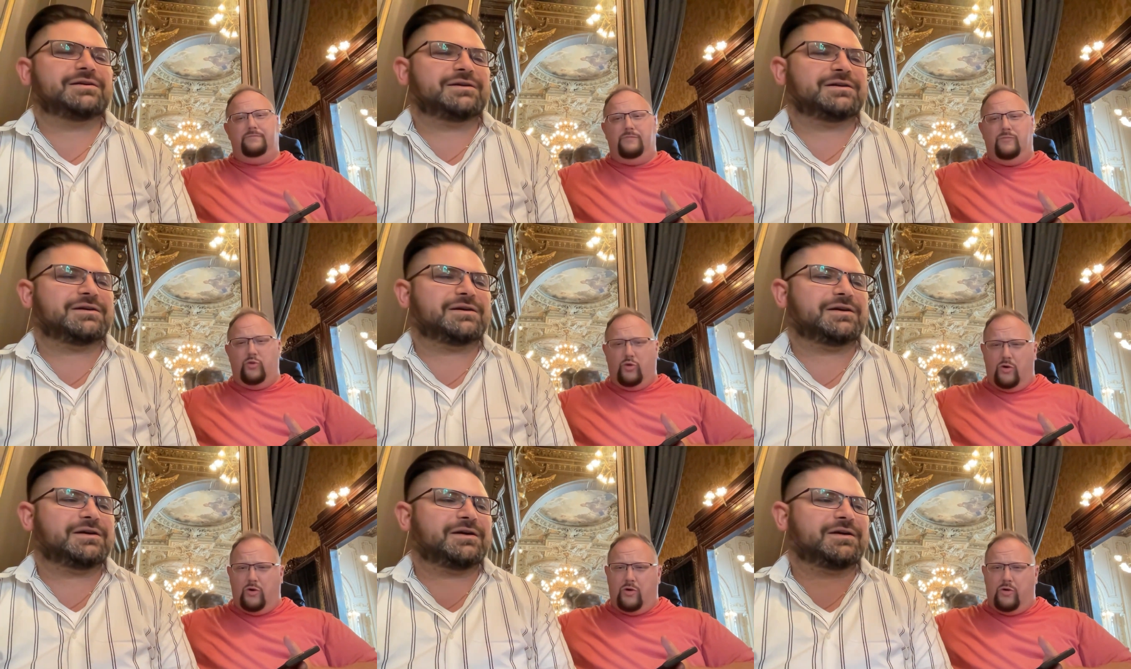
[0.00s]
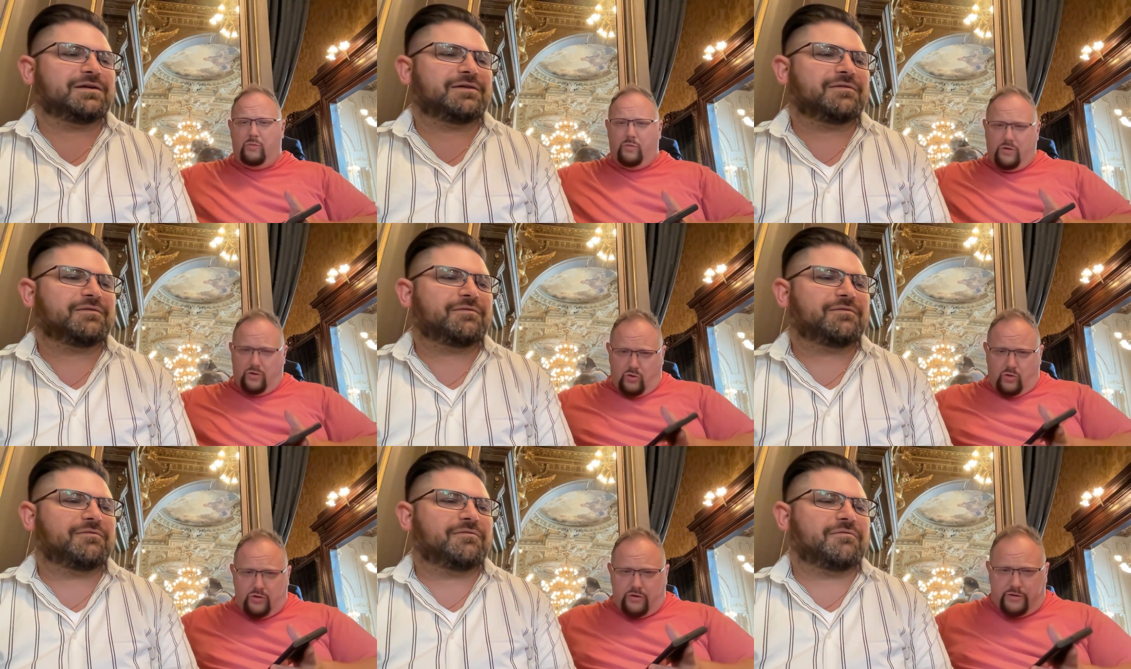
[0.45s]
Speaker 1: We're, we're
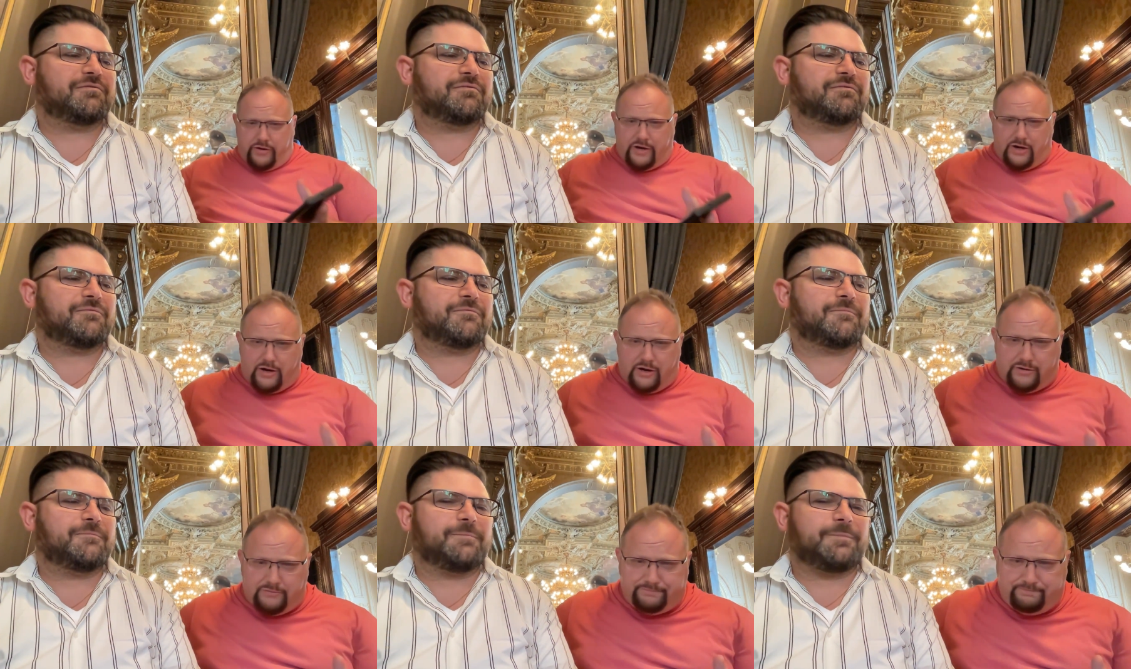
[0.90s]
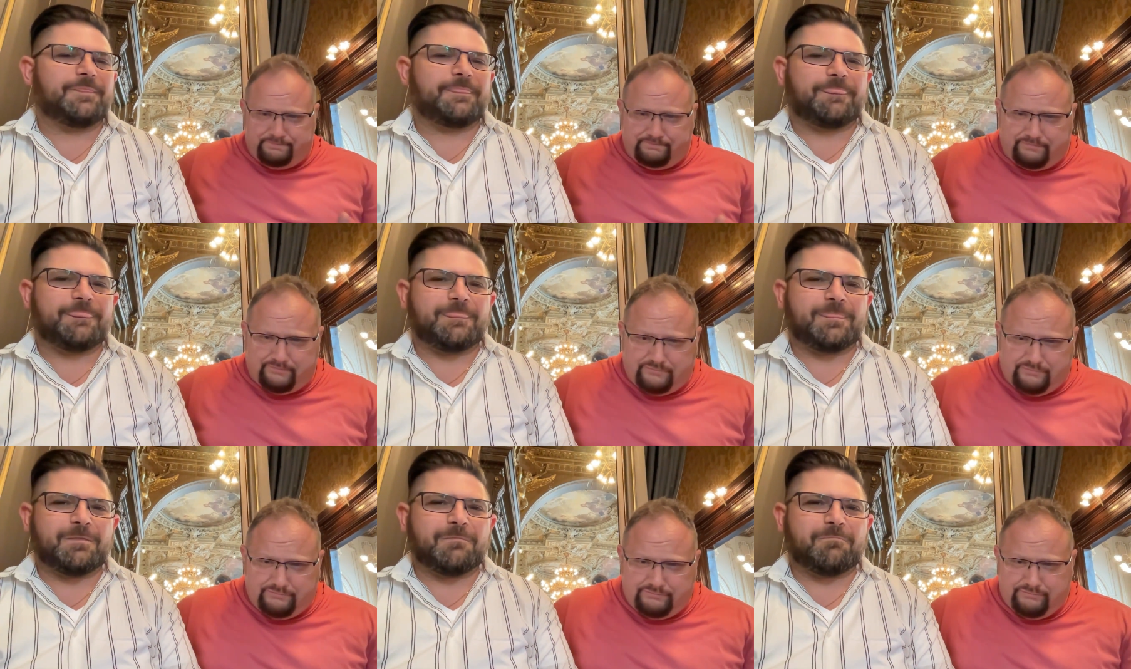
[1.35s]
ordering our uh,
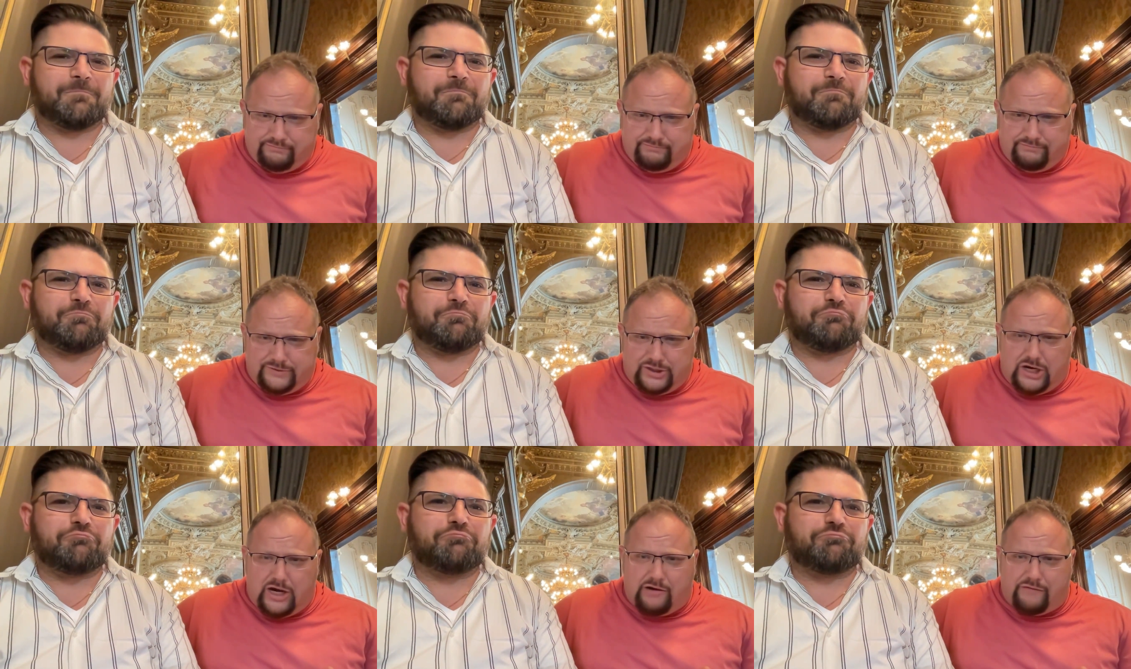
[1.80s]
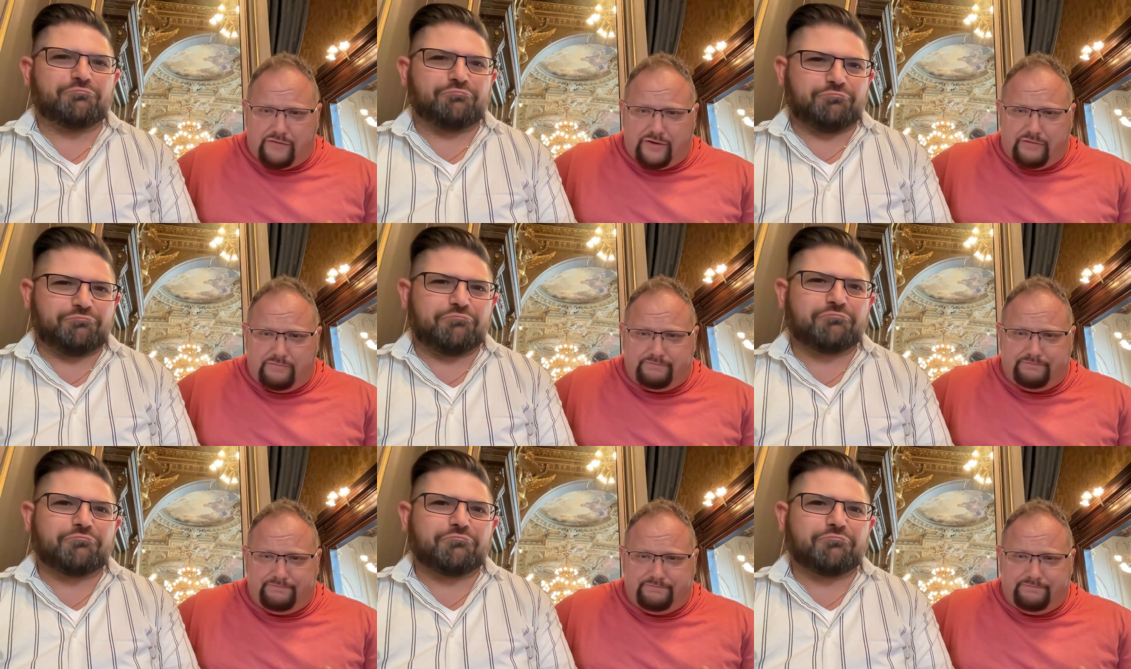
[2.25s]
coffee.